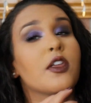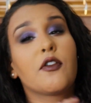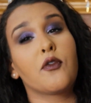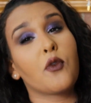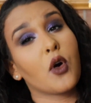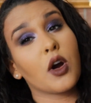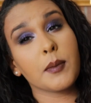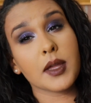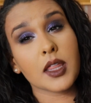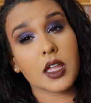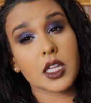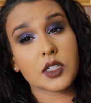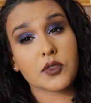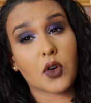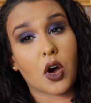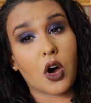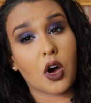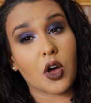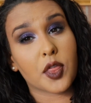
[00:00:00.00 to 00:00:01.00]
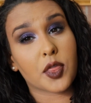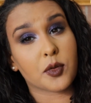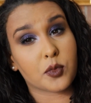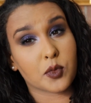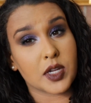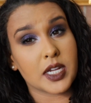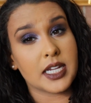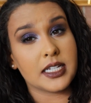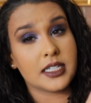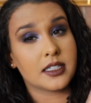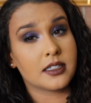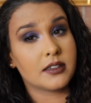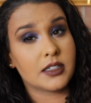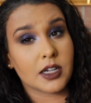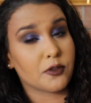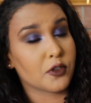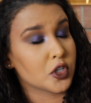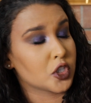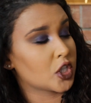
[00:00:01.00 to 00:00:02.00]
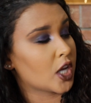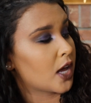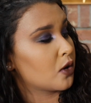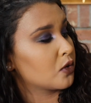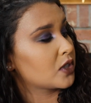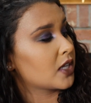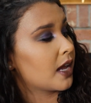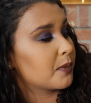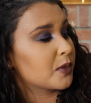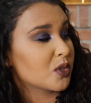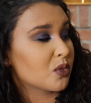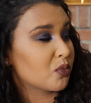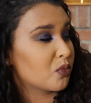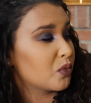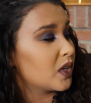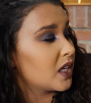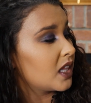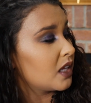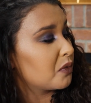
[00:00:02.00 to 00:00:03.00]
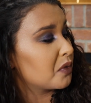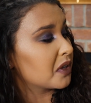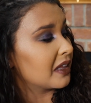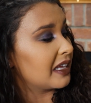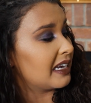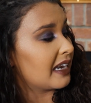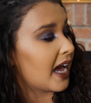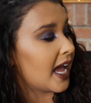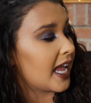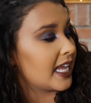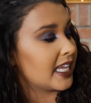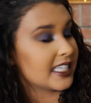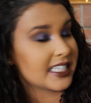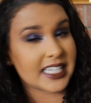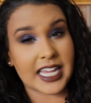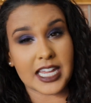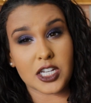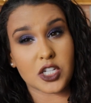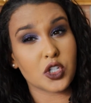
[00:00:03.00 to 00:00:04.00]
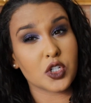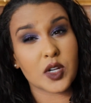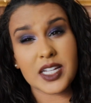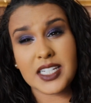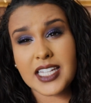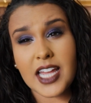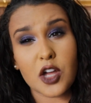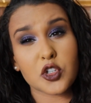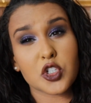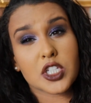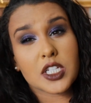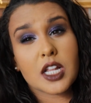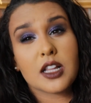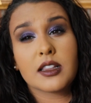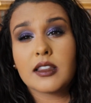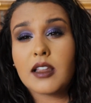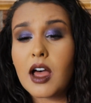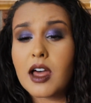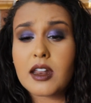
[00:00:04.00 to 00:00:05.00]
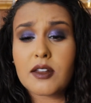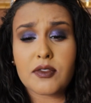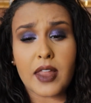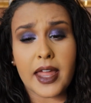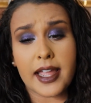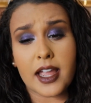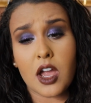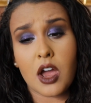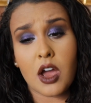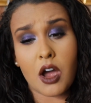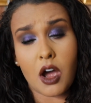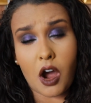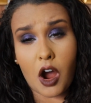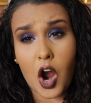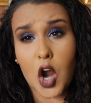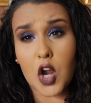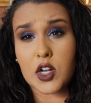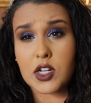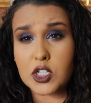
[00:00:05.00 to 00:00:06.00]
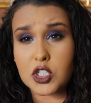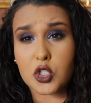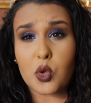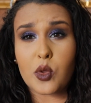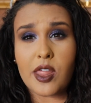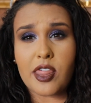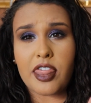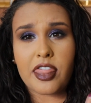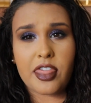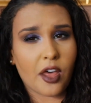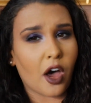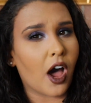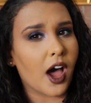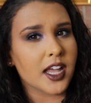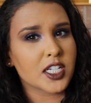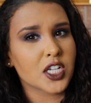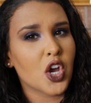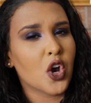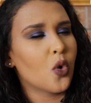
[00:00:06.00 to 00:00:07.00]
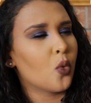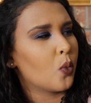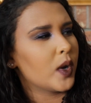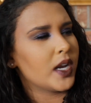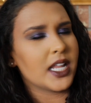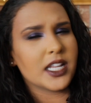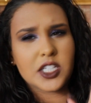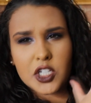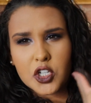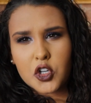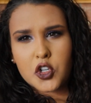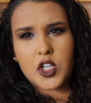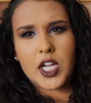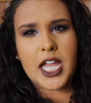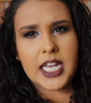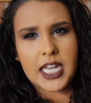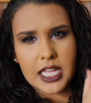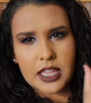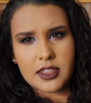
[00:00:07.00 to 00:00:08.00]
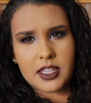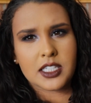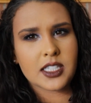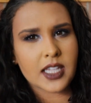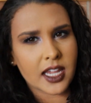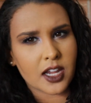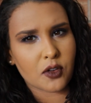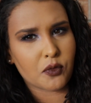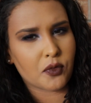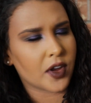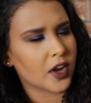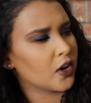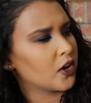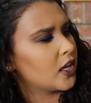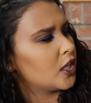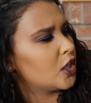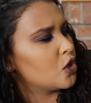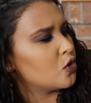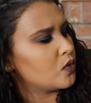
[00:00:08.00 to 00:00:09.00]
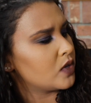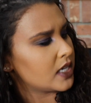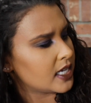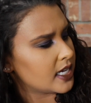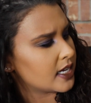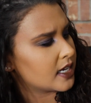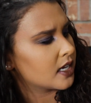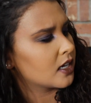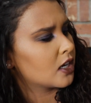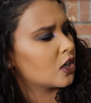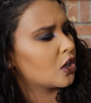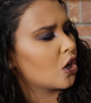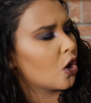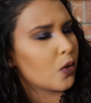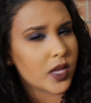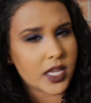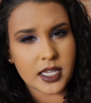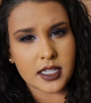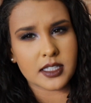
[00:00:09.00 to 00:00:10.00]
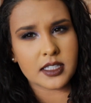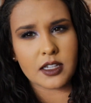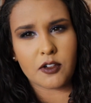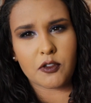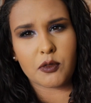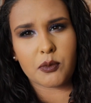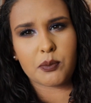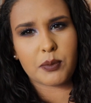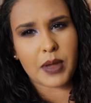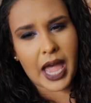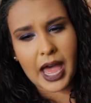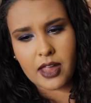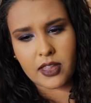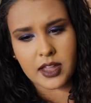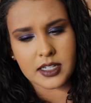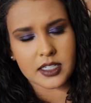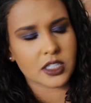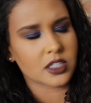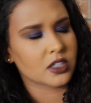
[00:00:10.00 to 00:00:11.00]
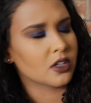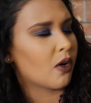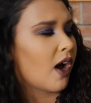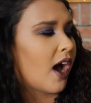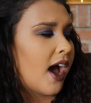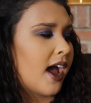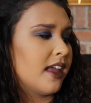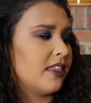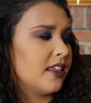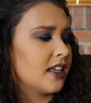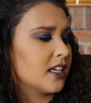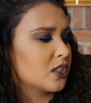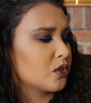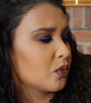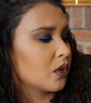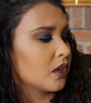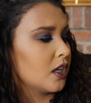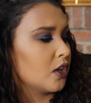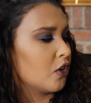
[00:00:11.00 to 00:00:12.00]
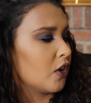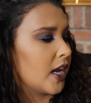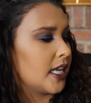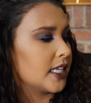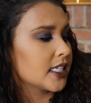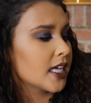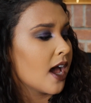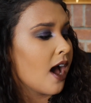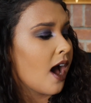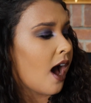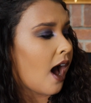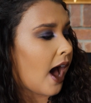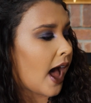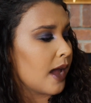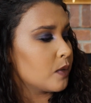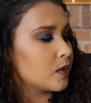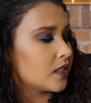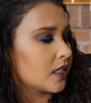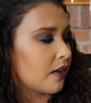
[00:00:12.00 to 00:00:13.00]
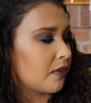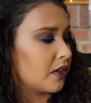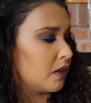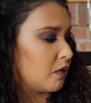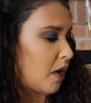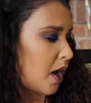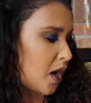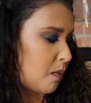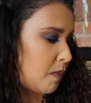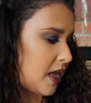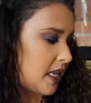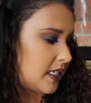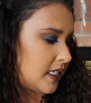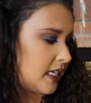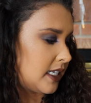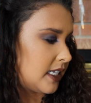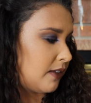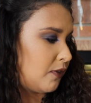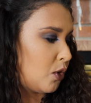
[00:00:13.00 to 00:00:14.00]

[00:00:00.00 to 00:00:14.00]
The formulas for all 3 different shadow types are really, really nice, and you can tell just a lot of like heart and soul and thought went into creating this like very unique, cohesive palette. So I think it's really great. I would definitely recommend it.